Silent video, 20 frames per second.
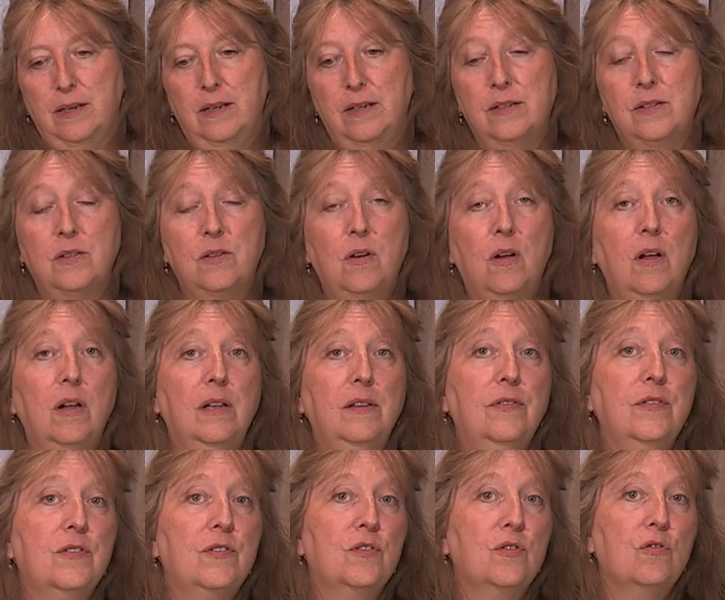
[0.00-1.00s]
and it's
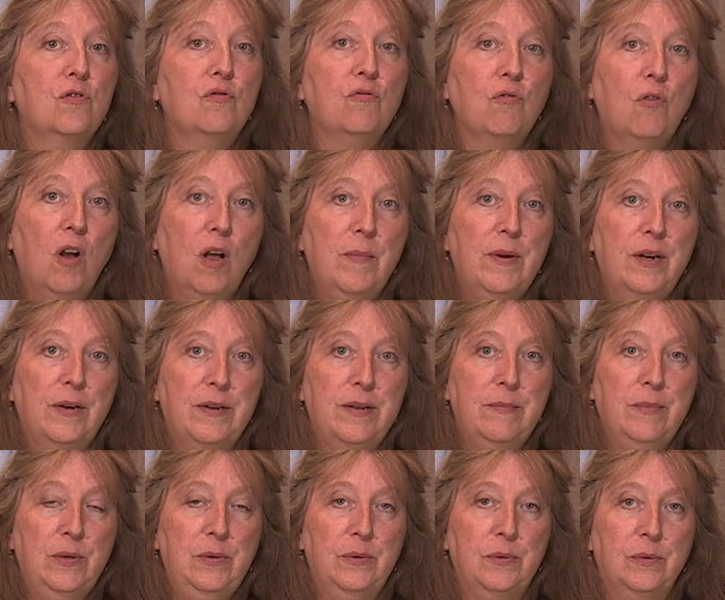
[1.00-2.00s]
called the strawberry
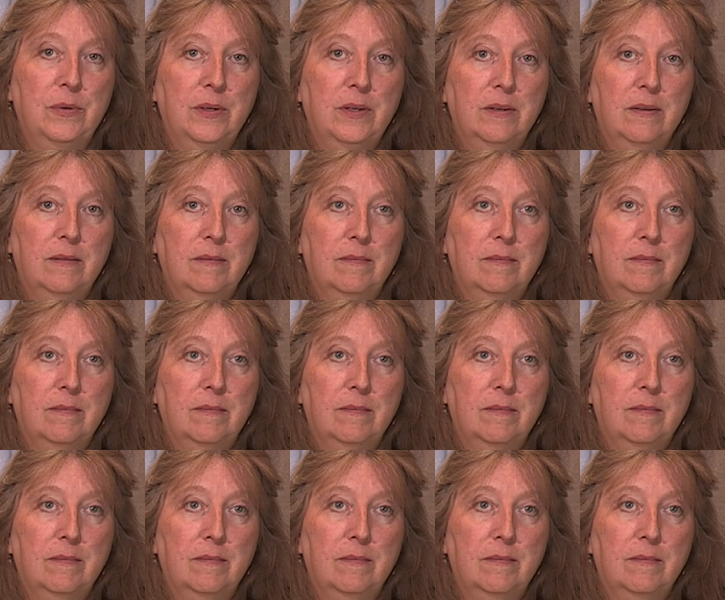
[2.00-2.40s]
moon.